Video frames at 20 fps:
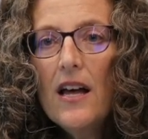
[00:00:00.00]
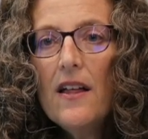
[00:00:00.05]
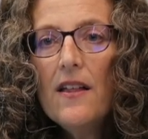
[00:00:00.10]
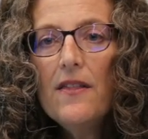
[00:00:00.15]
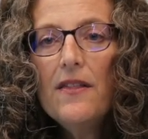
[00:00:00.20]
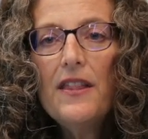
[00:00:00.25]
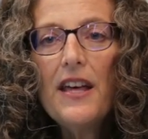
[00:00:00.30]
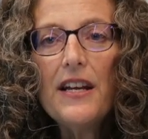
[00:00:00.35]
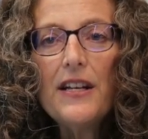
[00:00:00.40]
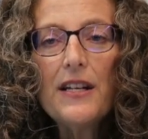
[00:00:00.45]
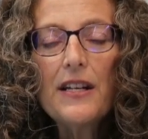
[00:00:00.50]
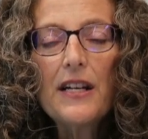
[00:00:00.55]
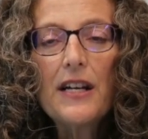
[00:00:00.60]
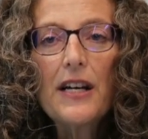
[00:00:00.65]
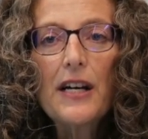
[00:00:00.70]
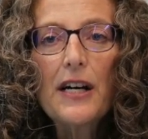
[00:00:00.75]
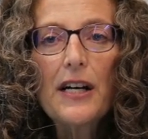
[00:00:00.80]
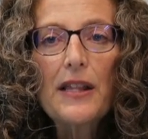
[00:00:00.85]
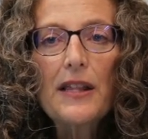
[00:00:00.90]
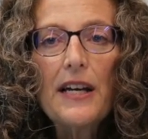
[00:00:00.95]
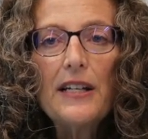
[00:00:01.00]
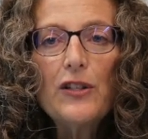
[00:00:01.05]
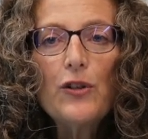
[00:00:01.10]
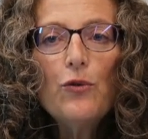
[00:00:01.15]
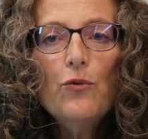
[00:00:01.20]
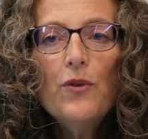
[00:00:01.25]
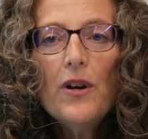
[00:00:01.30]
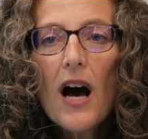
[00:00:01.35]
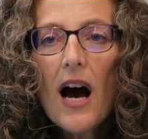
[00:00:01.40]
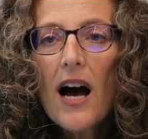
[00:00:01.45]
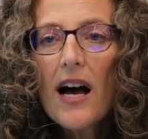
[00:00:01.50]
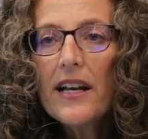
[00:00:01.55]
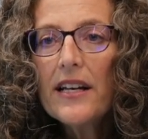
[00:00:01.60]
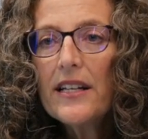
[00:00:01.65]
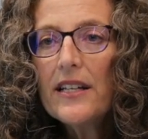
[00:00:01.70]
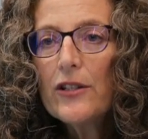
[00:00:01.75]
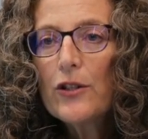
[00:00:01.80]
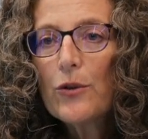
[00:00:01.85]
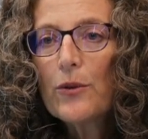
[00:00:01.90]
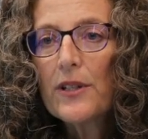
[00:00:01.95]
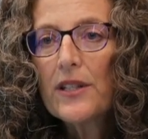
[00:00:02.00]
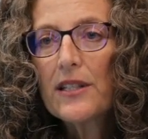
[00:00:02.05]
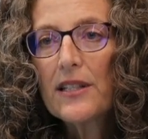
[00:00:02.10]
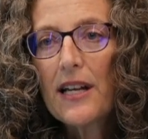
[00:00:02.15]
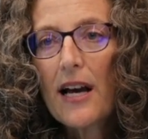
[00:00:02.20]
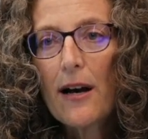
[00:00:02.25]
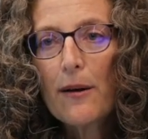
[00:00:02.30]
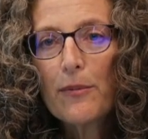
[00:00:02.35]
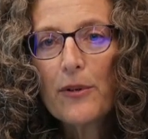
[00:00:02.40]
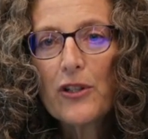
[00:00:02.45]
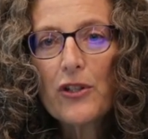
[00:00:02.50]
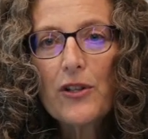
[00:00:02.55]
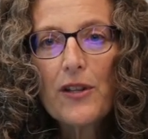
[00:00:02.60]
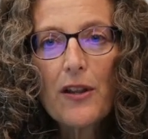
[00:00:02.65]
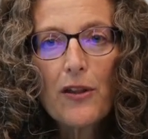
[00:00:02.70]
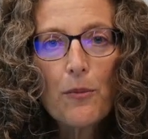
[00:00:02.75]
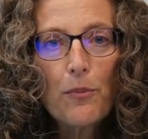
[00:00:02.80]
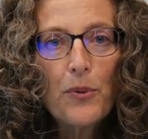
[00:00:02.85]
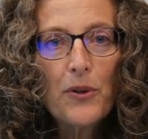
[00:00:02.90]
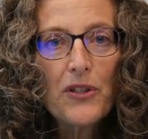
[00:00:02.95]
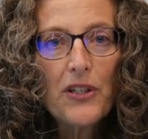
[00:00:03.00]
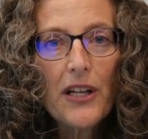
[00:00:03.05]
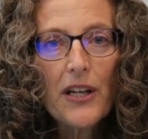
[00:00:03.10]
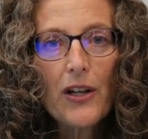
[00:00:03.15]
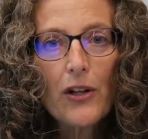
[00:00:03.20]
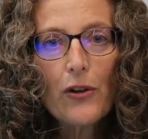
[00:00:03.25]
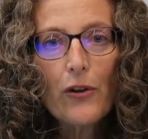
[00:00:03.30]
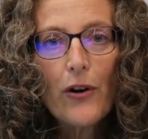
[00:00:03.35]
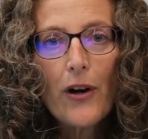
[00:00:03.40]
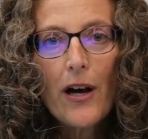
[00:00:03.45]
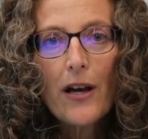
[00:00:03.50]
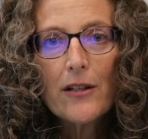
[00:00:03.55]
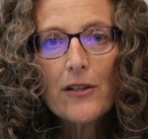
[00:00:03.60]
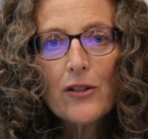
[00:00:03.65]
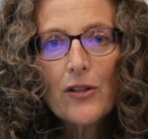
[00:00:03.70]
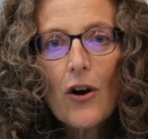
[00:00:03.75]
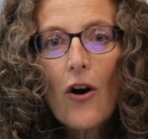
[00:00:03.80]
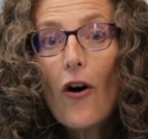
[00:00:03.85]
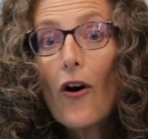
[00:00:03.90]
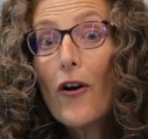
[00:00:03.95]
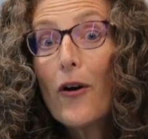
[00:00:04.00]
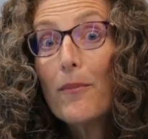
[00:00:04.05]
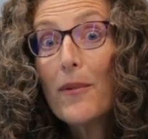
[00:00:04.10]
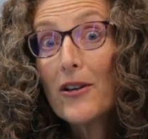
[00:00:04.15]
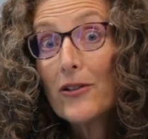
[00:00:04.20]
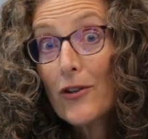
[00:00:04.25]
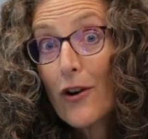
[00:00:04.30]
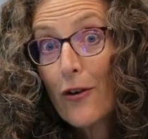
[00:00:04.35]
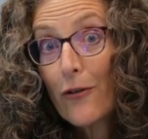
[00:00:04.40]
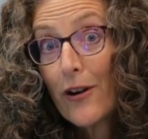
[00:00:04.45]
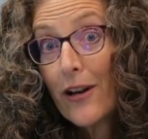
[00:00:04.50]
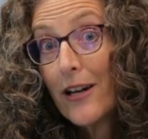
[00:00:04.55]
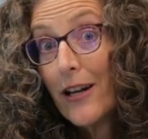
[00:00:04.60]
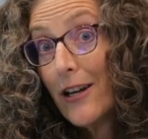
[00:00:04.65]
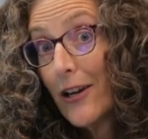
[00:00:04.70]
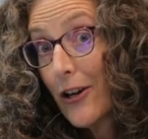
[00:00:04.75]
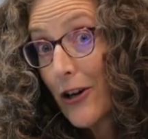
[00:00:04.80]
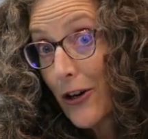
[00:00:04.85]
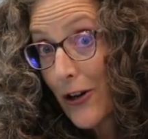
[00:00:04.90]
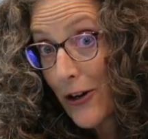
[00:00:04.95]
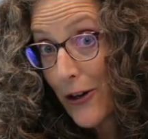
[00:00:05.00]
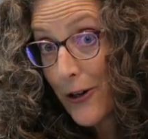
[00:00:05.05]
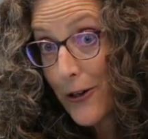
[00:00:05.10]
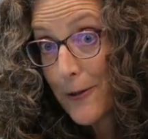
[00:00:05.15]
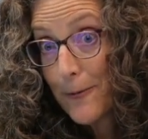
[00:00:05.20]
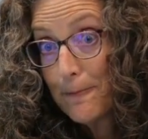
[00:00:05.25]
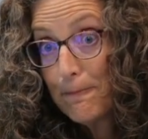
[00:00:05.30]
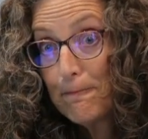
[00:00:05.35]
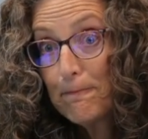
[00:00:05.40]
They do not need to establish that the particularized harm has already occurred.